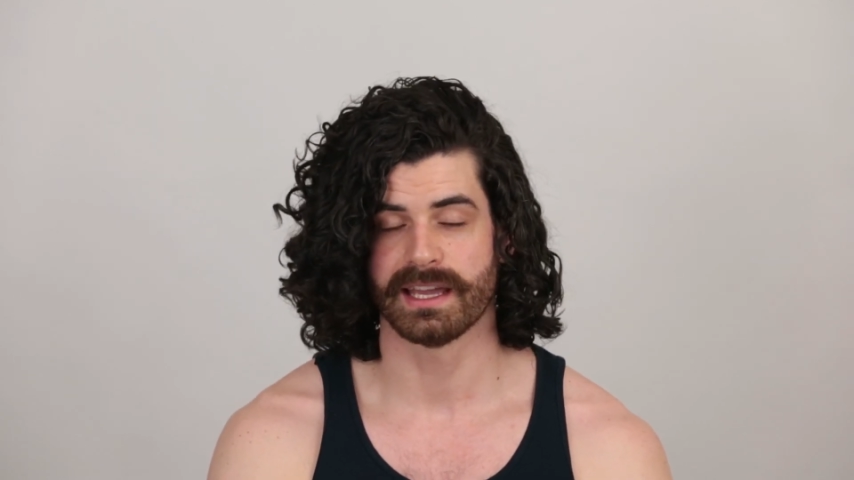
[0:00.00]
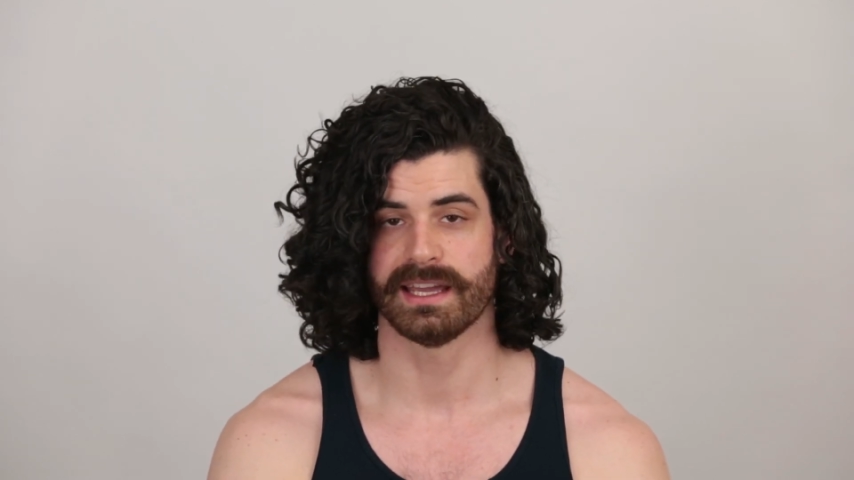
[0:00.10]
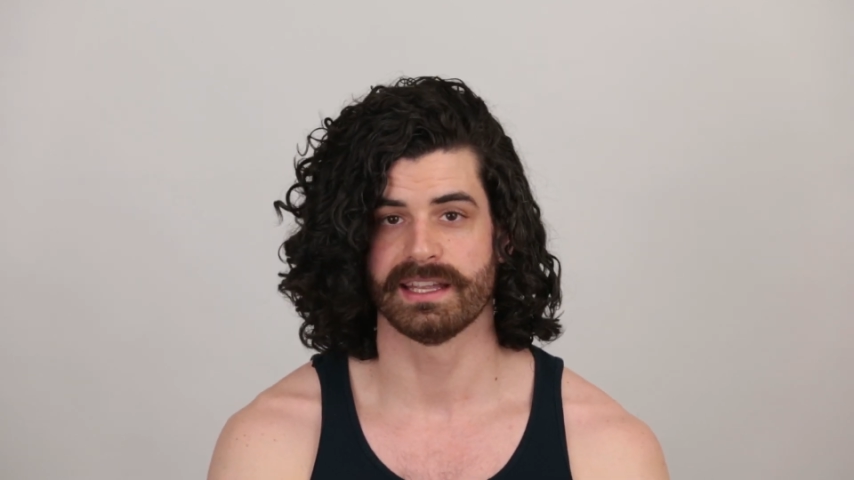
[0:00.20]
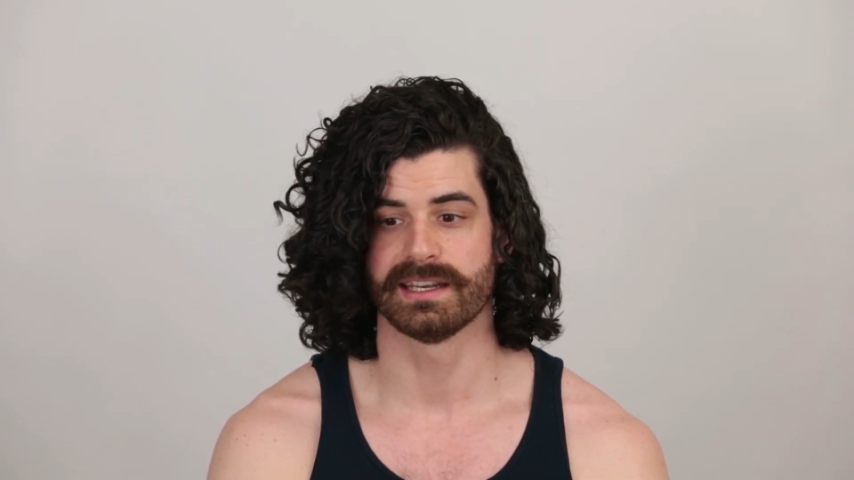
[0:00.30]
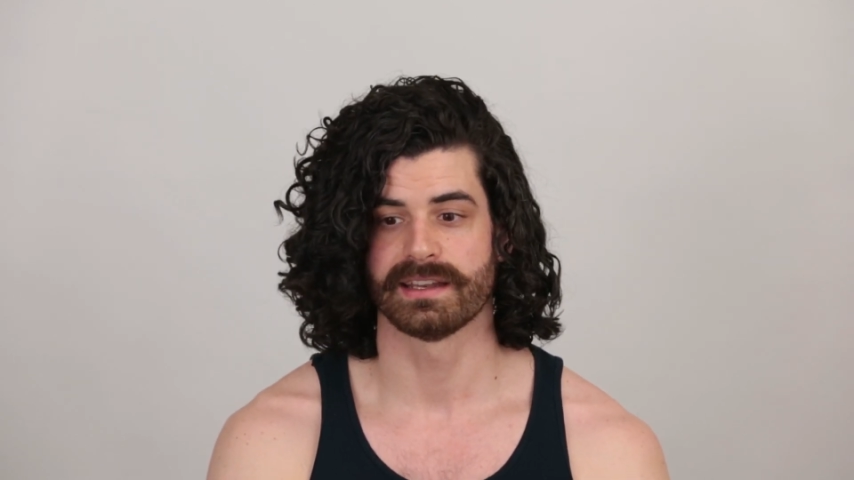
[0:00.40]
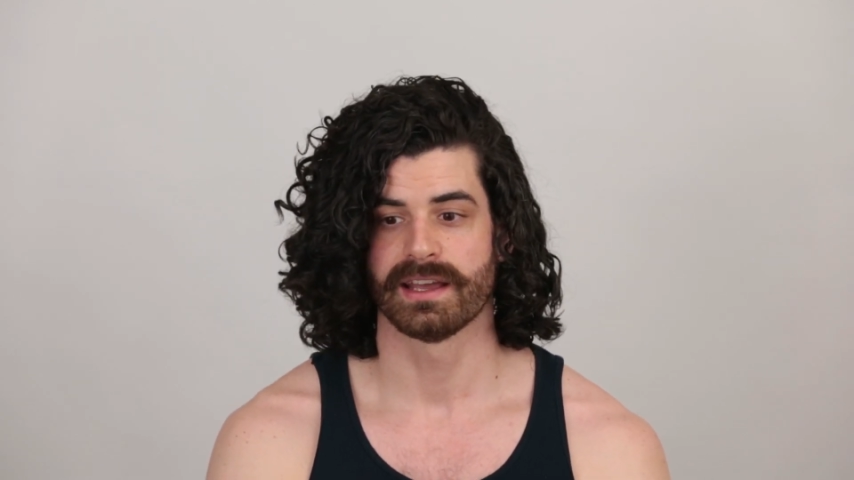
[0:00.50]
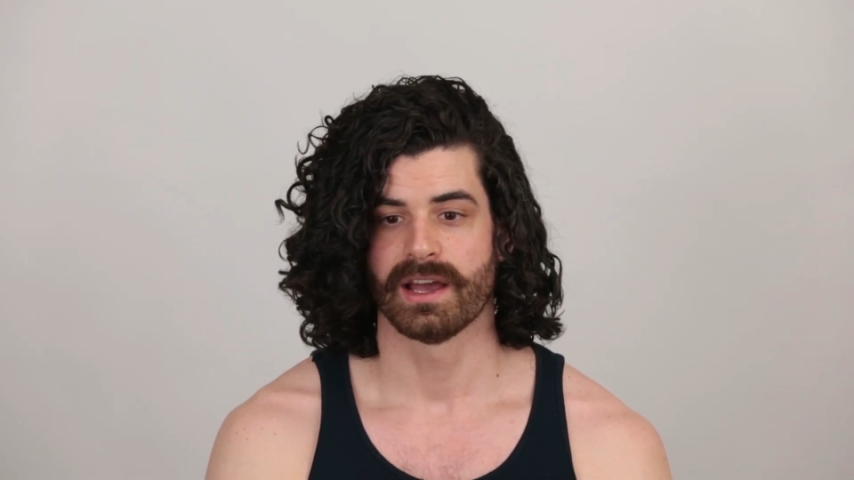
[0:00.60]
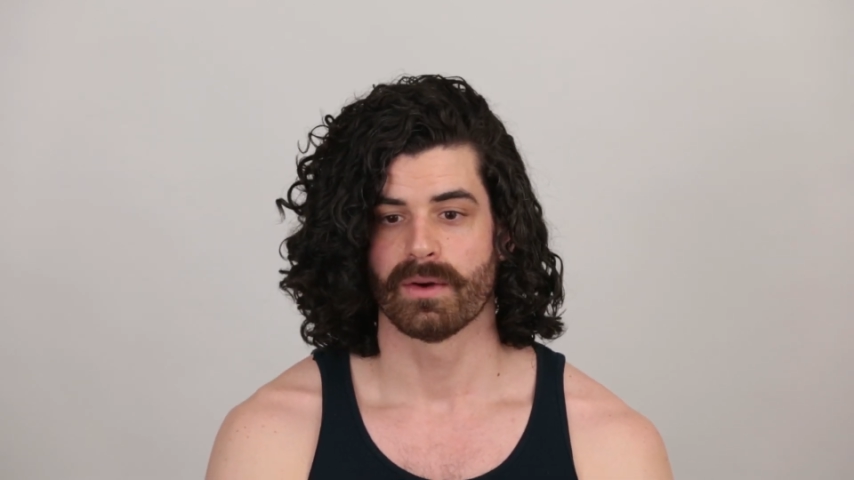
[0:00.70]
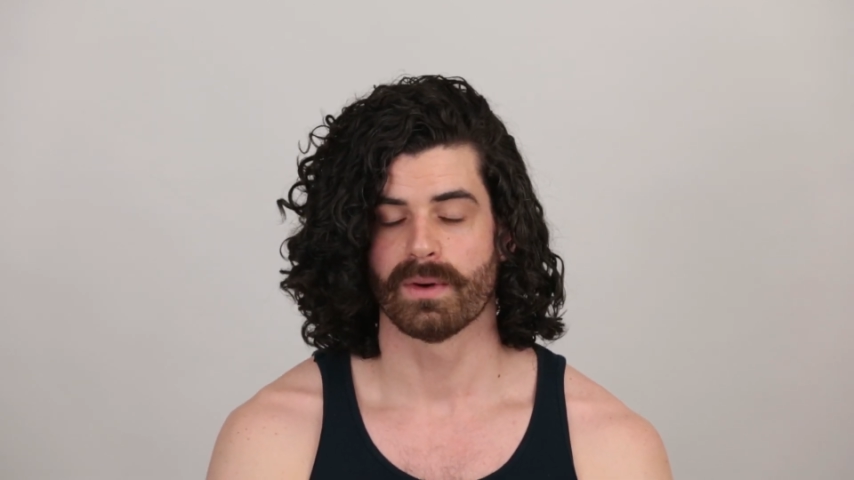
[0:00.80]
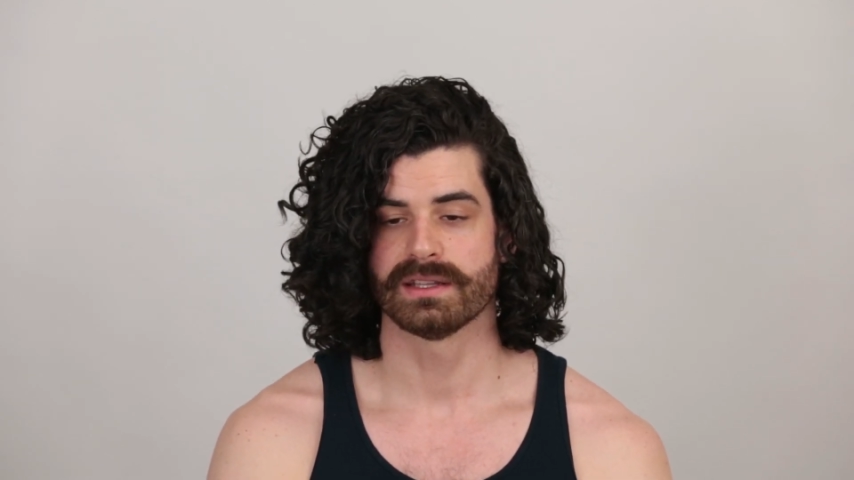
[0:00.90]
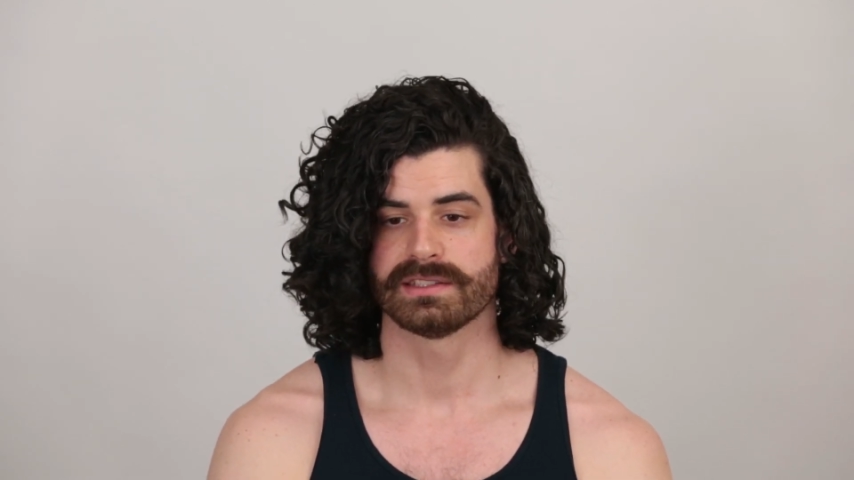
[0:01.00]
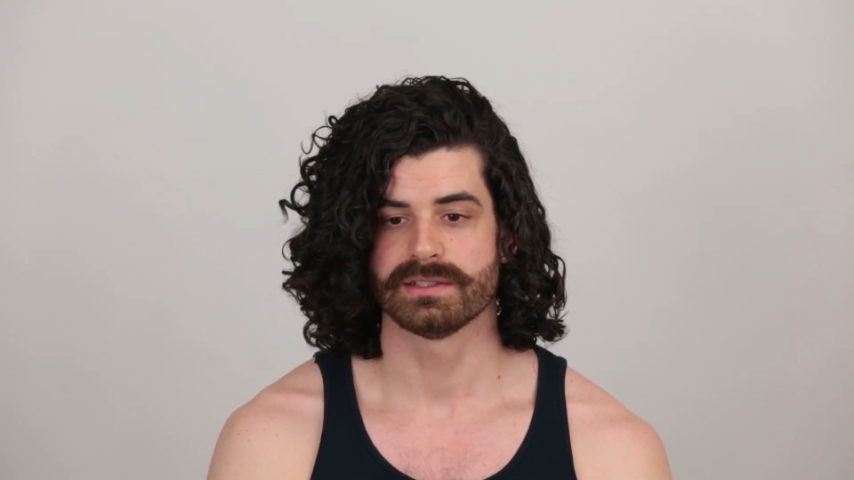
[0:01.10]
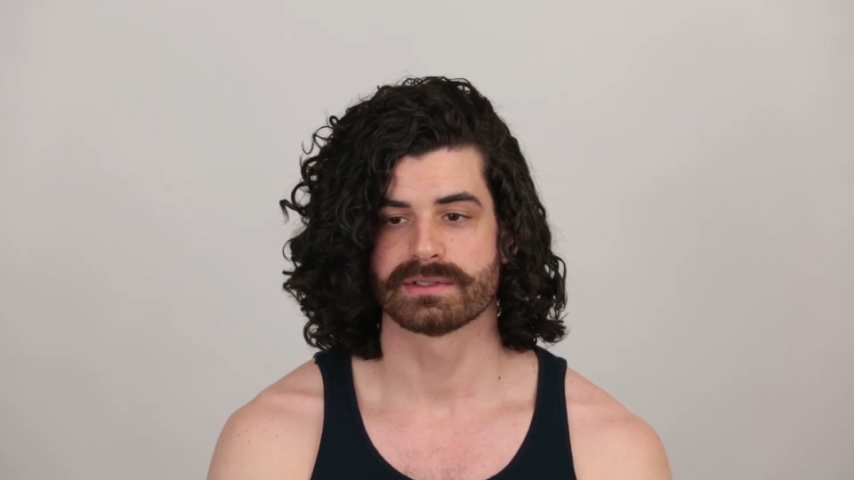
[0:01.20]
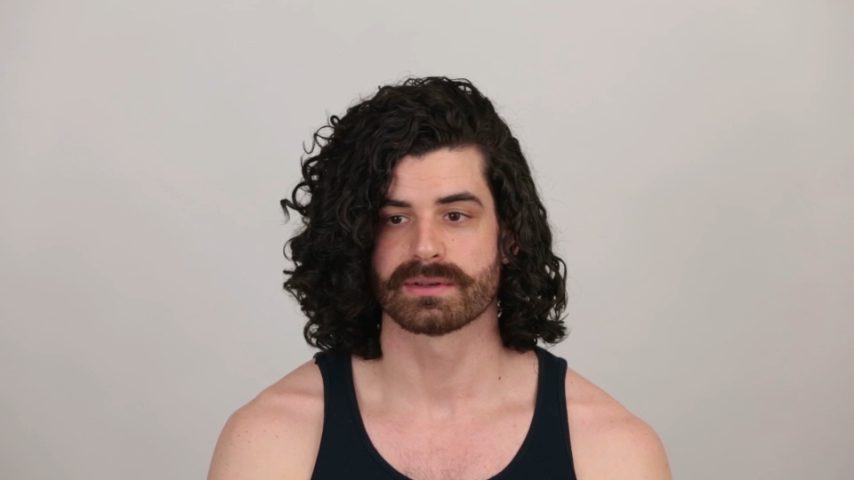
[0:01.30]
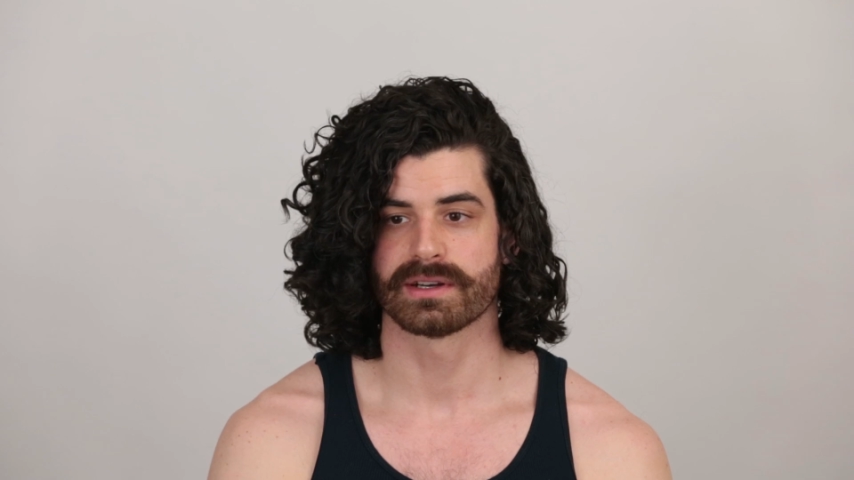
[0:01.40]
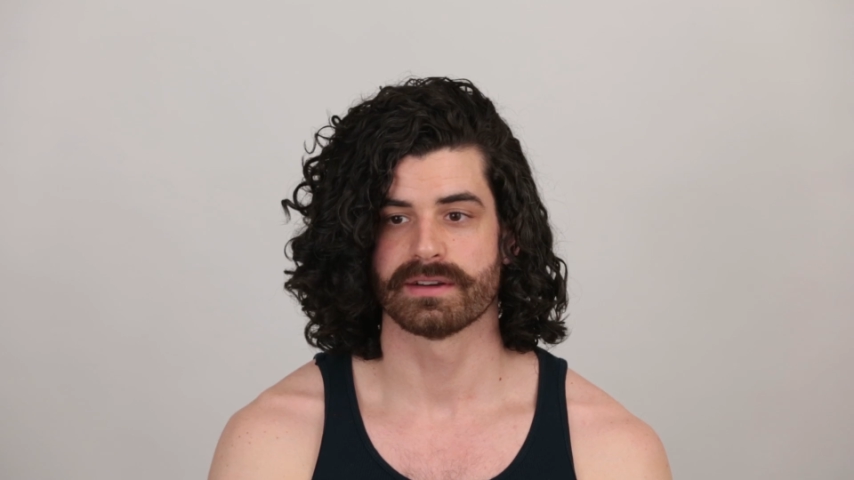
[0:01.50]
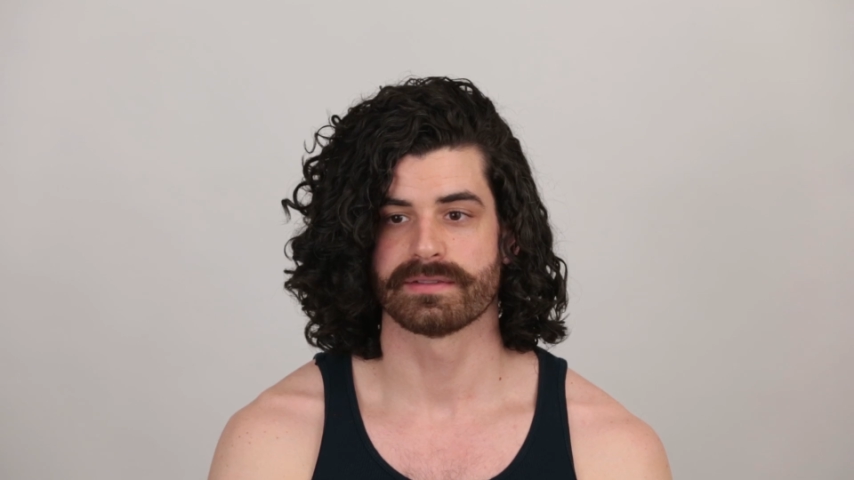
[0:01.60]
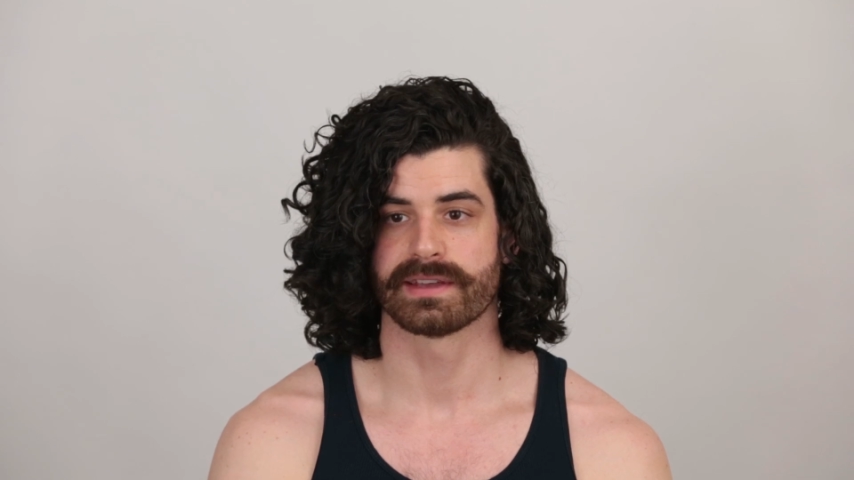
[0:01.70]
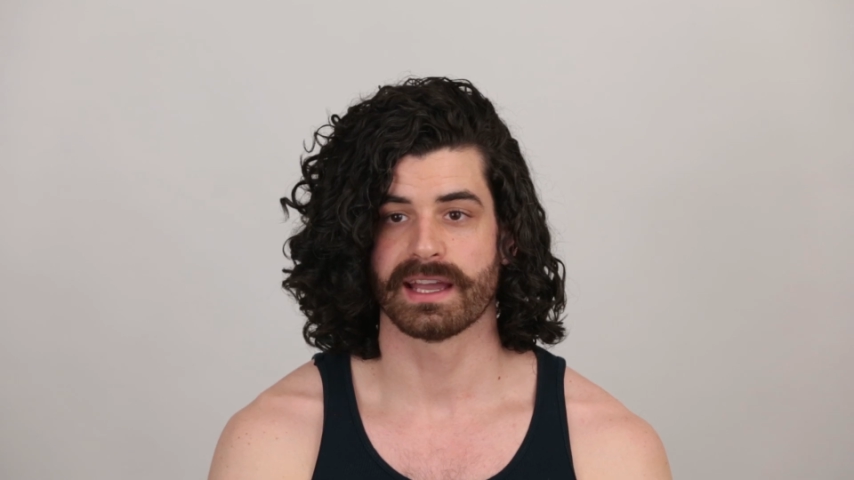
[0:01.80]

And once you sort of